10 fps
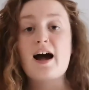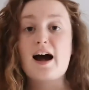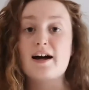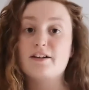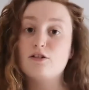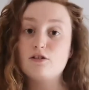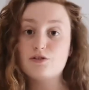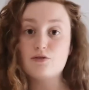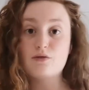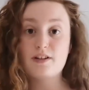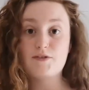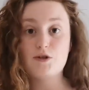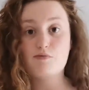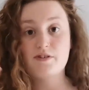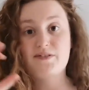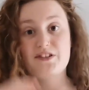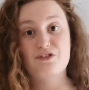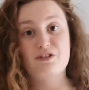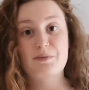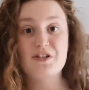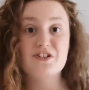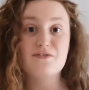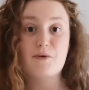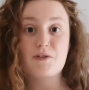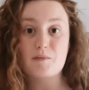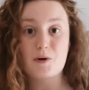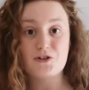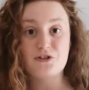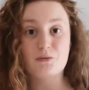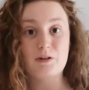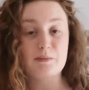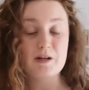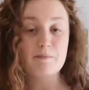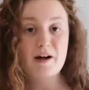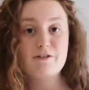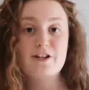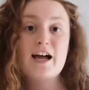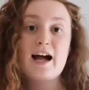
and it also gives you brief descriptions of what the module will be about